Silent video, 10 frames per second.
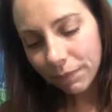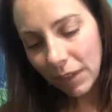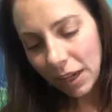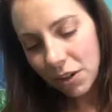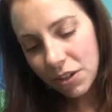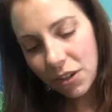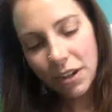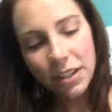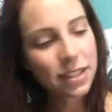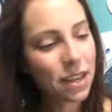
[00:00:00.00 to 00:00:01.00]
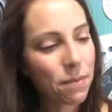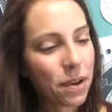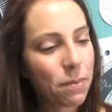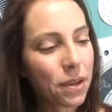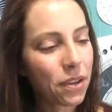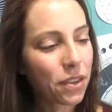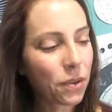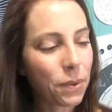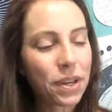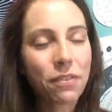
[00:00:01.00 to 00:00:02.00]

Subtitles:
Here's a card that's coming up here. The Queen of